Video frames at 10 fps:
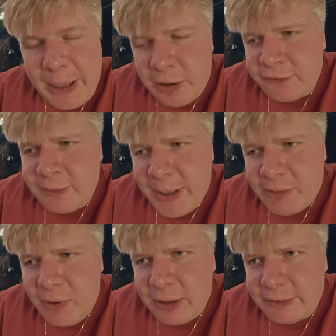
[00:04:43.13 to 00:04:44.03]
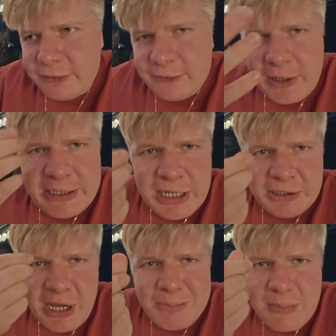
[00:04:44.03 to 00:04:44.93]
because to buy Rolexes you
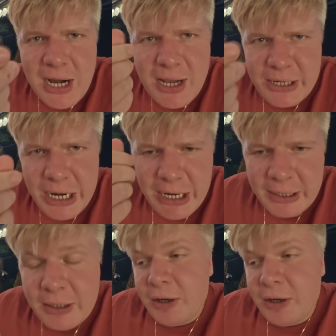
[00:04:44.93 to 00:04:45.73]
need the money.